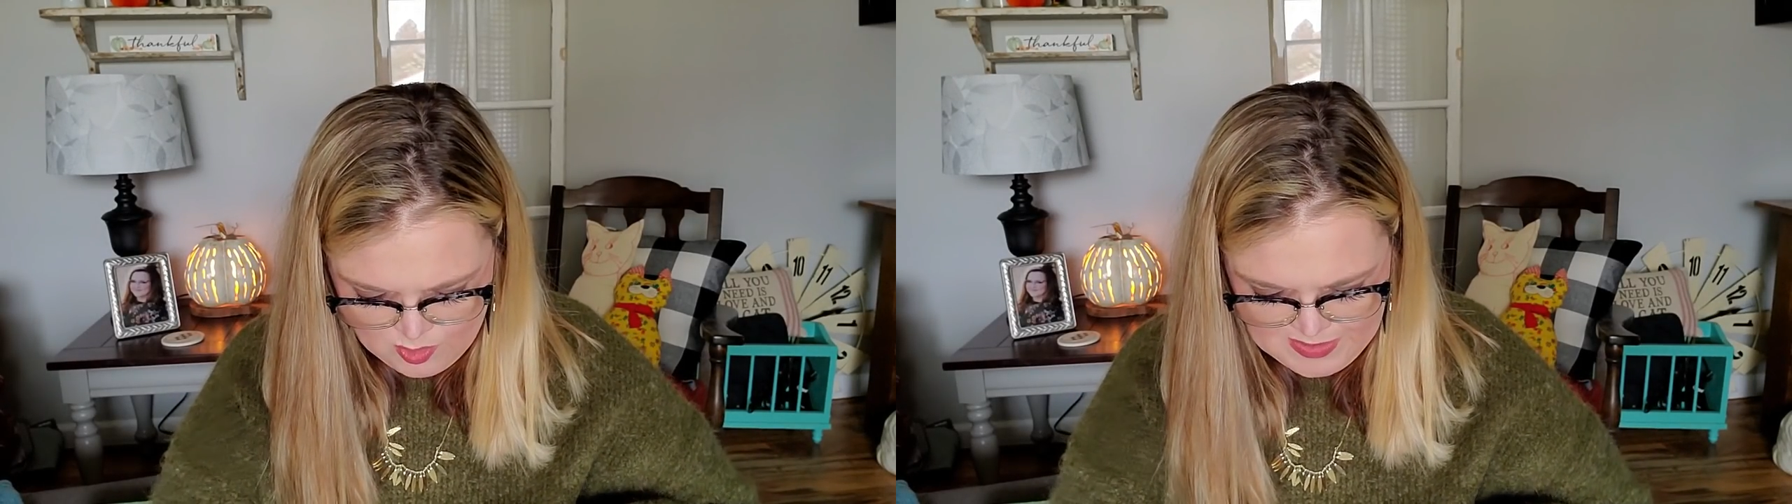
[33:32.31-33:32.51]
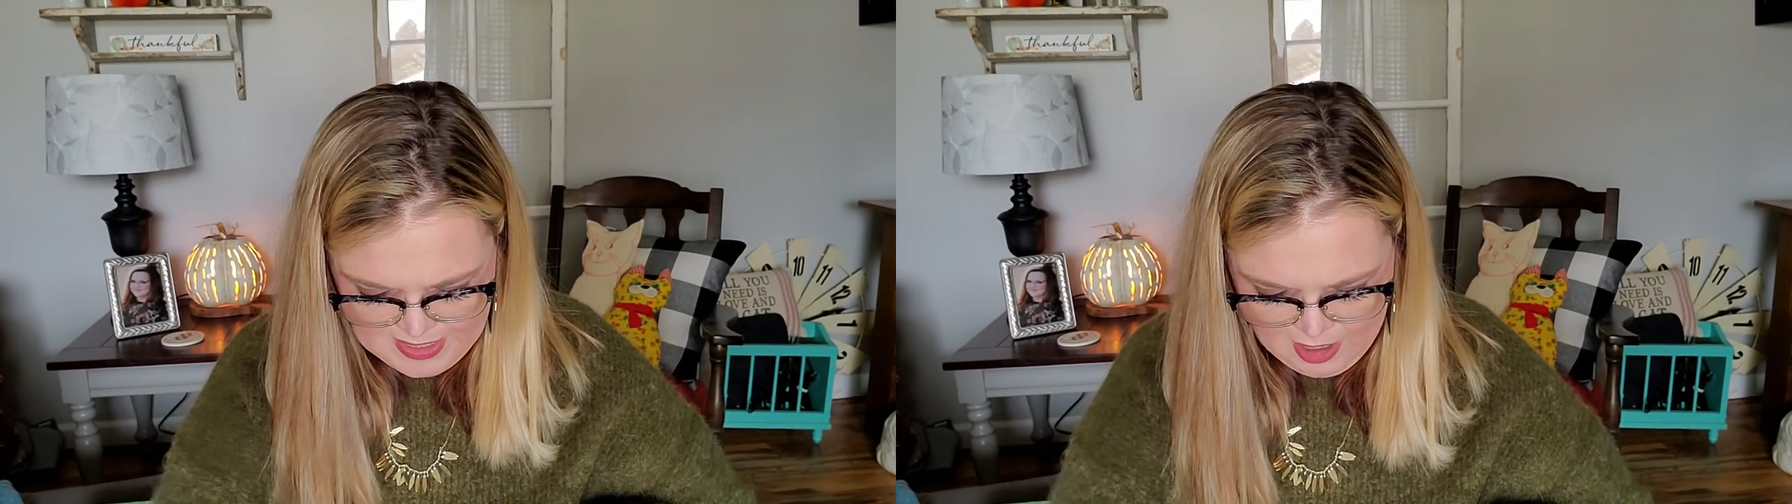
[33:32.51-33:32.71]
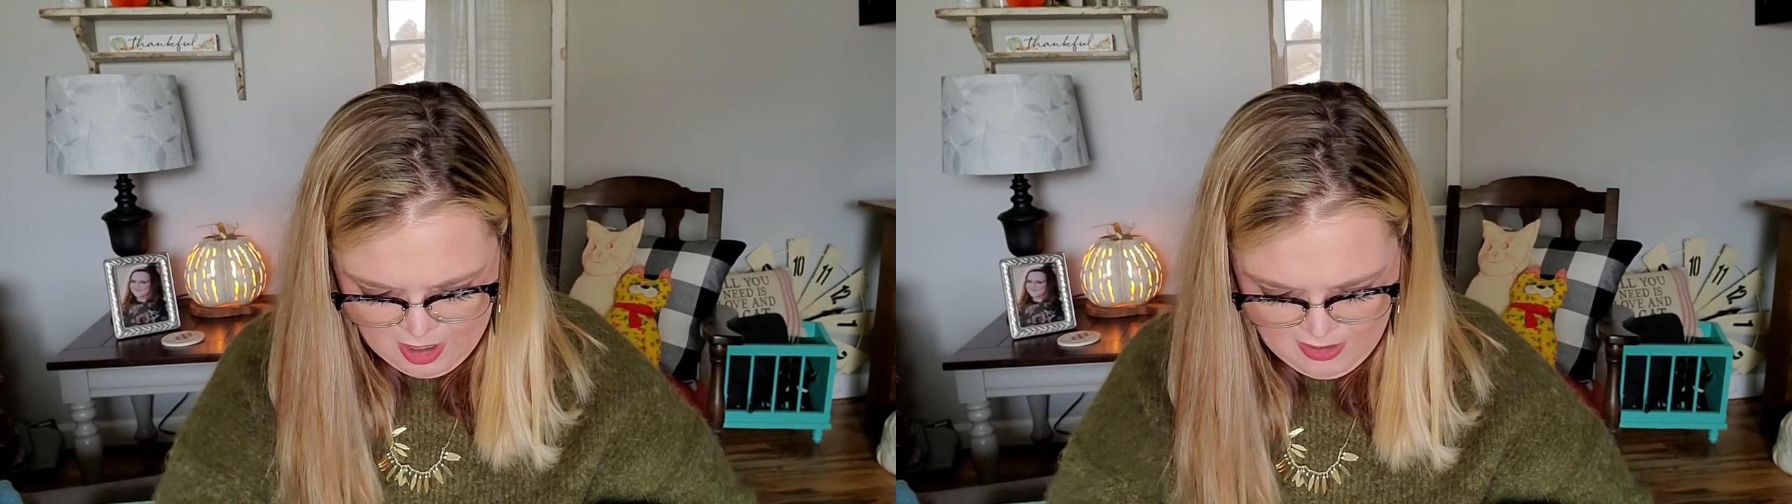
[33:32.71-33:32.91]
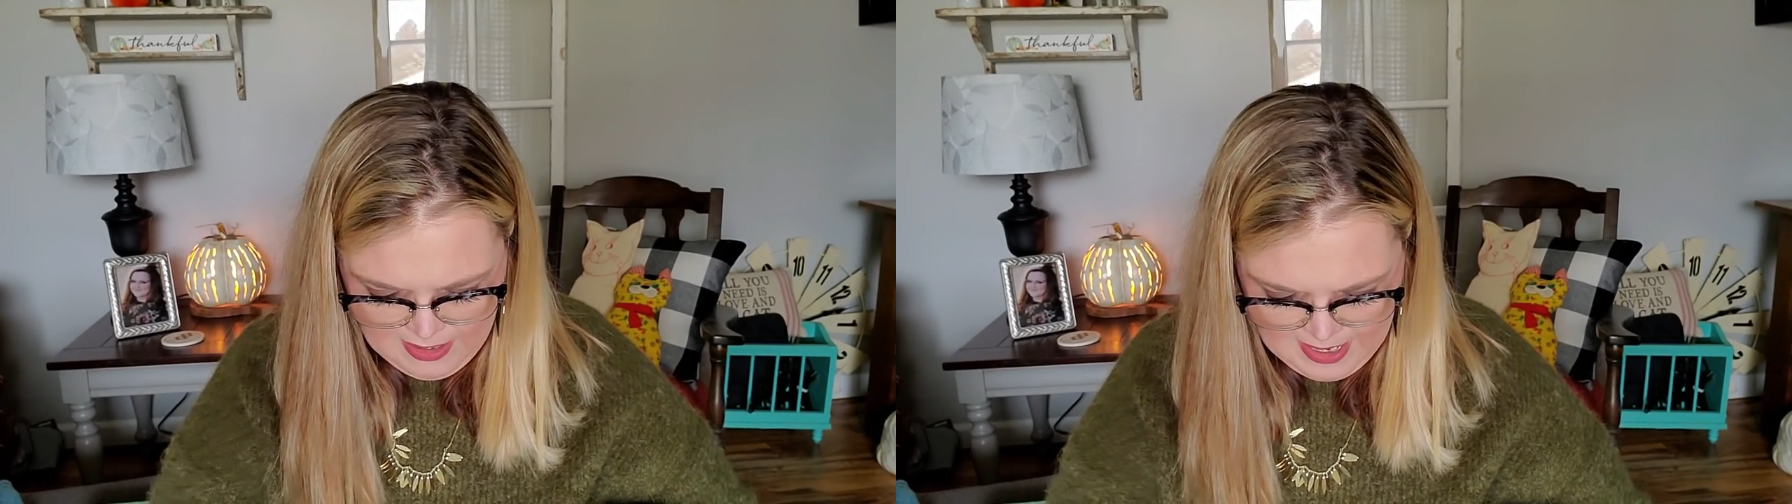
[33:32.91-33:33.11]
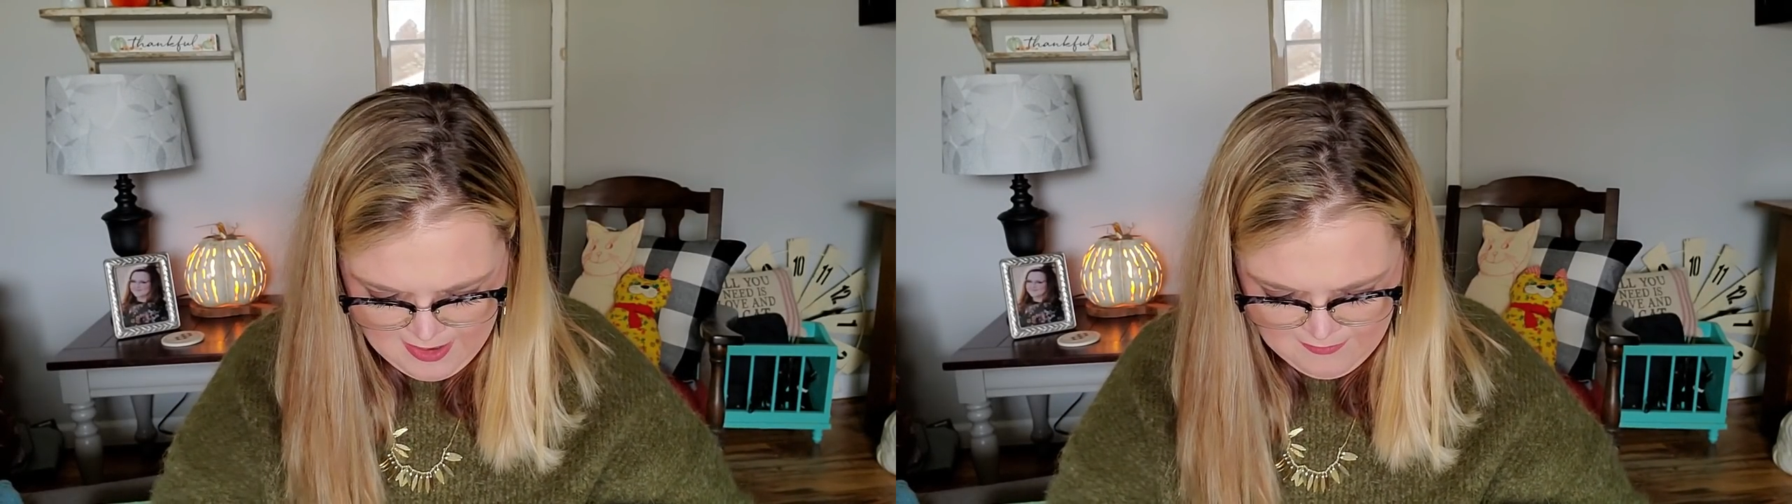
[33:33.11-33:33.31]
but they all
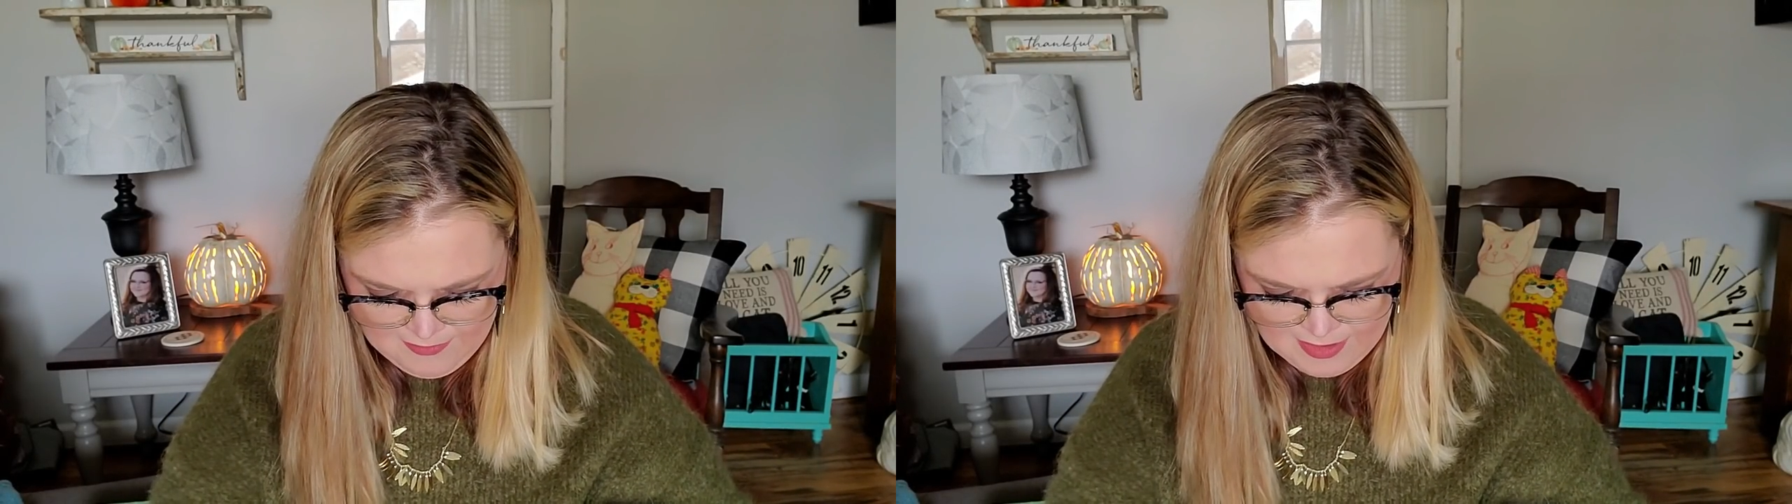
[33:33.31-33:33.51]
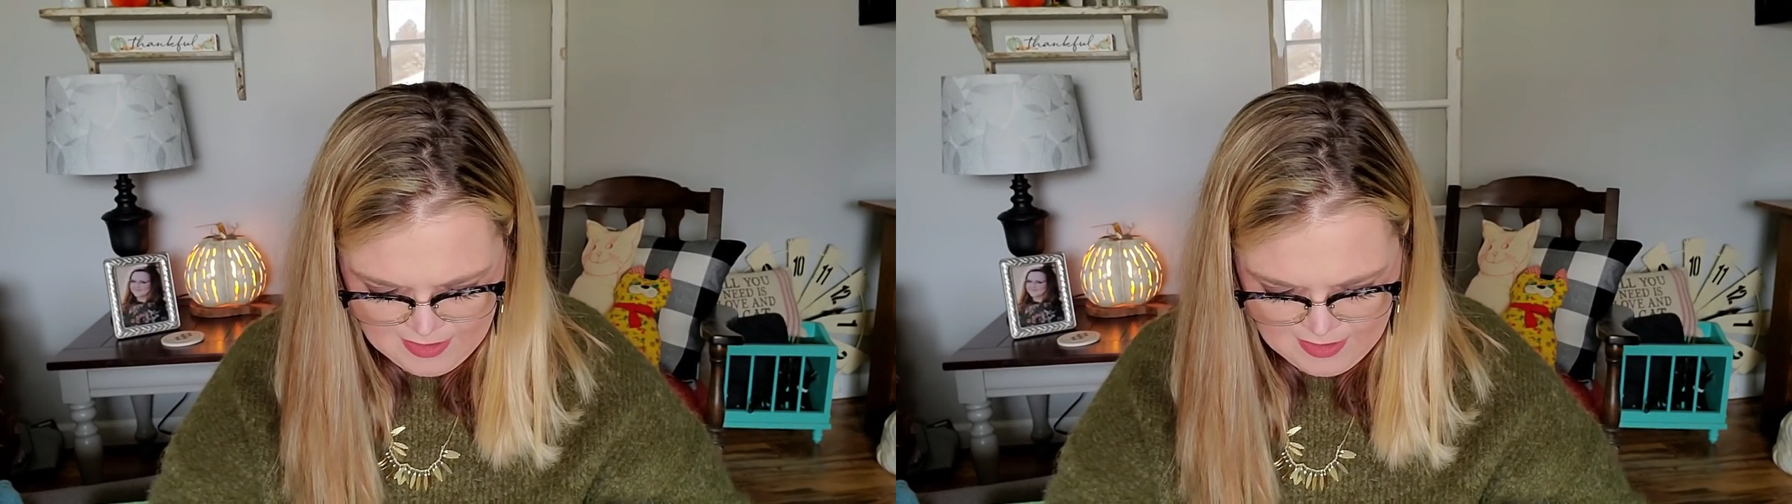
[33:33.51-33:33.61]
have